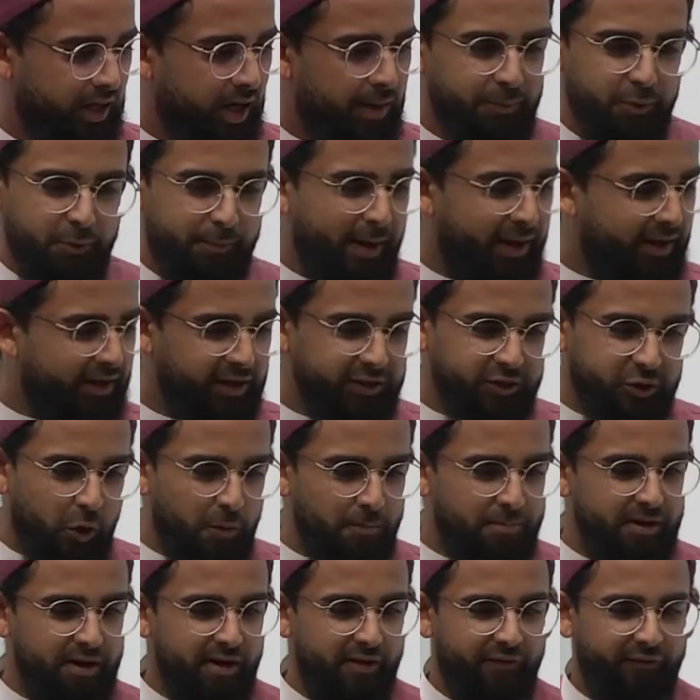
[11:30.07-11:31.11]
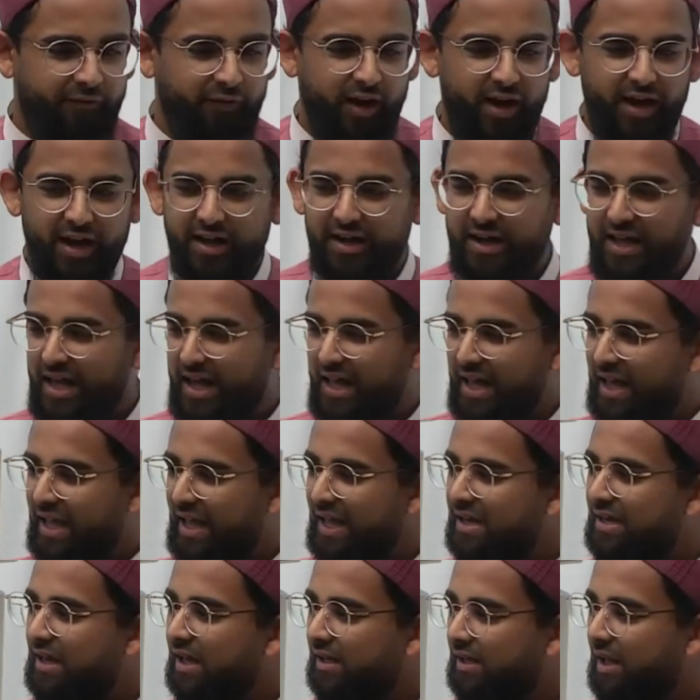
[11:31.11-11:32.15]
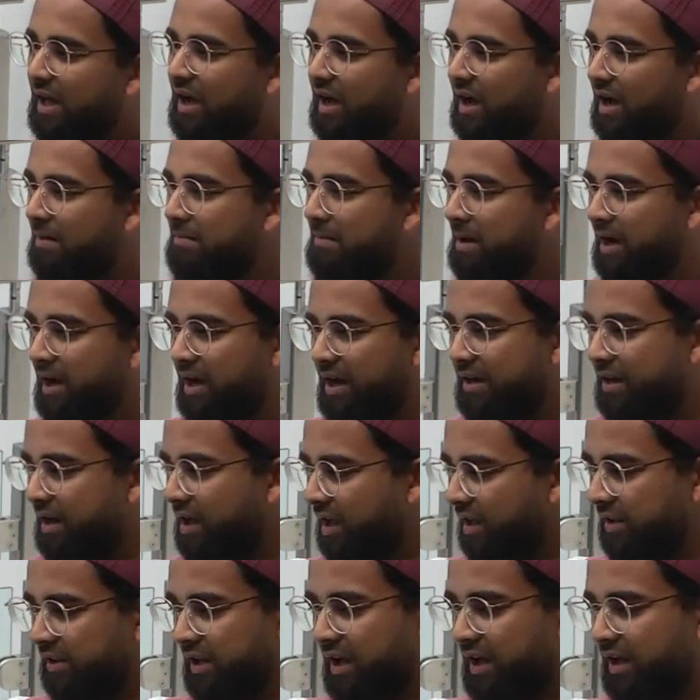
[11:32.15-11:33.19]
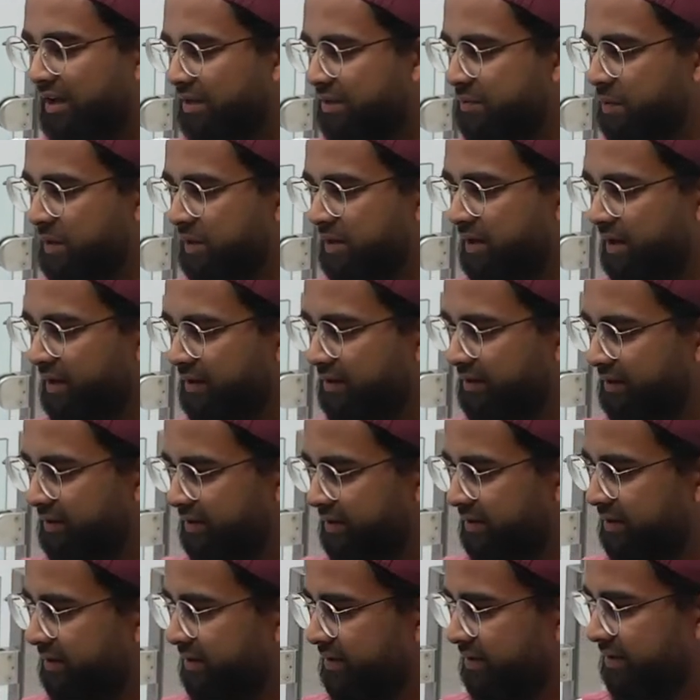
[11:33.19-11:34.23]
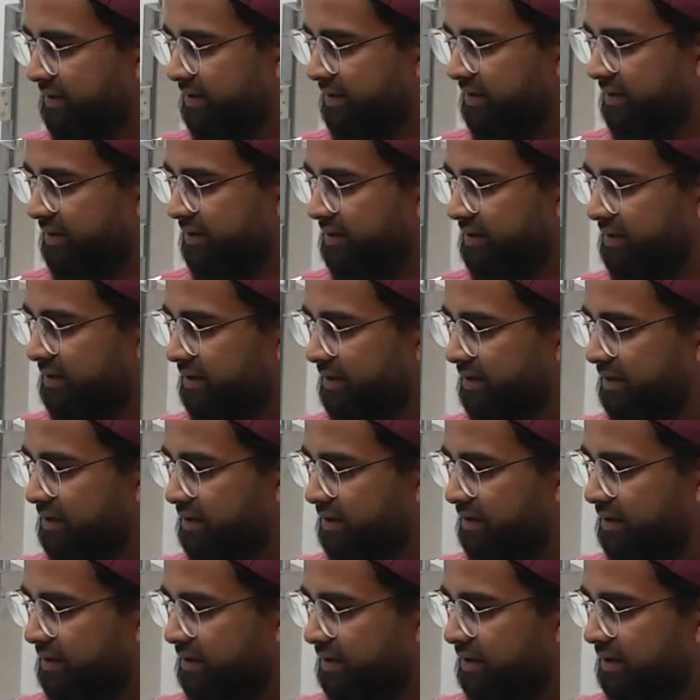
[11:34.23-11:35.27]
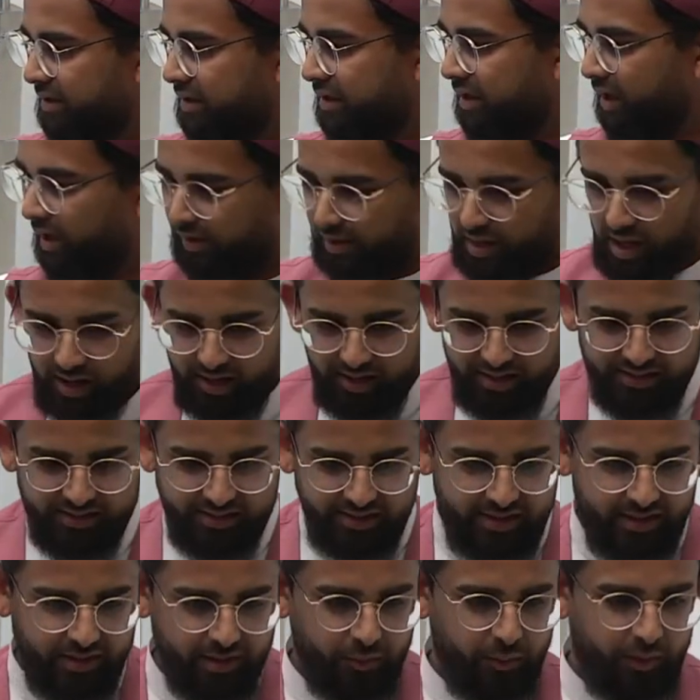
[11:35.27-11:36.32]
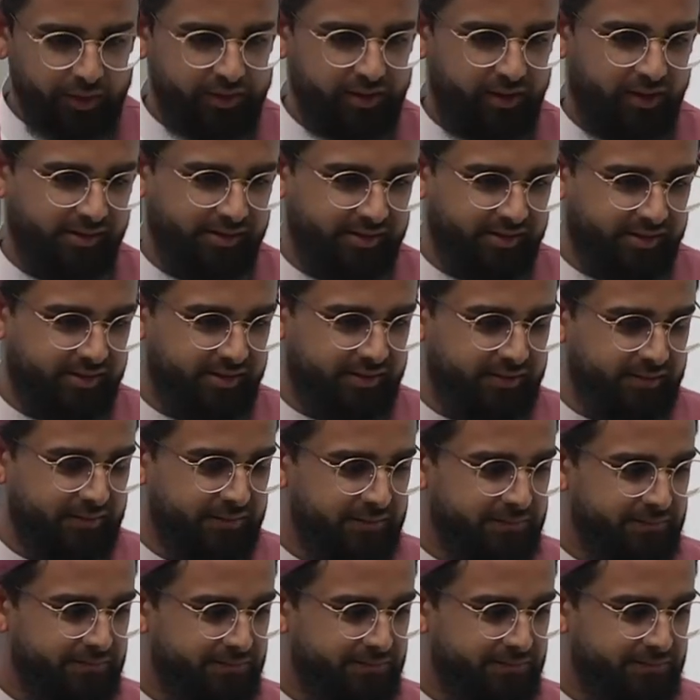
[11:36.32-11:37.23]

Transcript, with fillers: Abu Bakr, don't be afraid. Inna Allah ma'ana, Allah is with us. Allah is here with us.